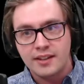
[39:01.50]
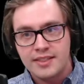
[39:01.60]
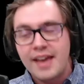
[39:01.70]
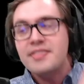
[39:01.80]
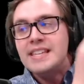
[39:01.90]

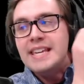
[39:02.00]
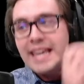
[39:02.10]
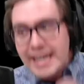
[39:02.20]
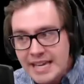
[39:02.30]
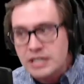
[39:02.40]
that the
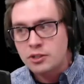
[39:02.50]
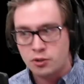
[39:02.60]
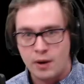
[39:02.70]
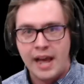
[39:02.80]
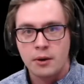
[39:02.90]
in
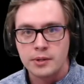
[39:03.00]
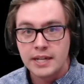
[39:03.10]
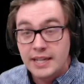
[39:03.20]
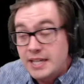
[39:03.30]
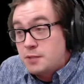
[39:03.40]
crowd
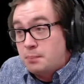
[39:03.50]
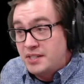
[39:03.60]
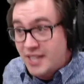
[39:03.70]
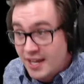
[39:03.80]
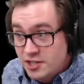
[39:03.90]
is
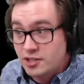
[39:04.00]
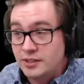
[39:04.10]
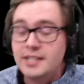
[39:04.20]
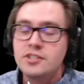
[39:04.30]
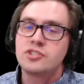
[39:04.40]

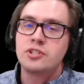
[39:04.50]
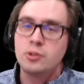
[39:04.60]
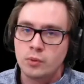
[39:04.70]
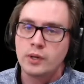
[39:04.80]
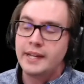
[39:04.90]
potentially
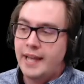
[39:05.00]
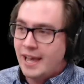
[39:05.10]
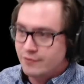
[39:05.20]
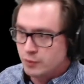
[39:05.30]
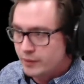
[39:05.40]
sewering
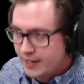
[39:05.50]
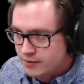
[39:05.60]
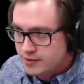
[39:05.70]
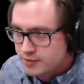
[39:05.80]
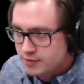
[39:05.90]
everyone
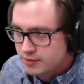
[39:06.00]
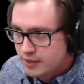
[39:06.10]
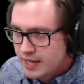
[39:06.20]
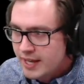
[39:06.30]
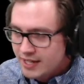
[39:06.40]
else.
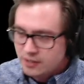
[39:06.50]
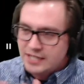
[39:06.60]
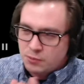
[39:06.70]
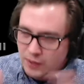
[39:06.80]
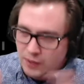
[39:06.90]
And so that's
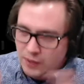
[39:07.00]
where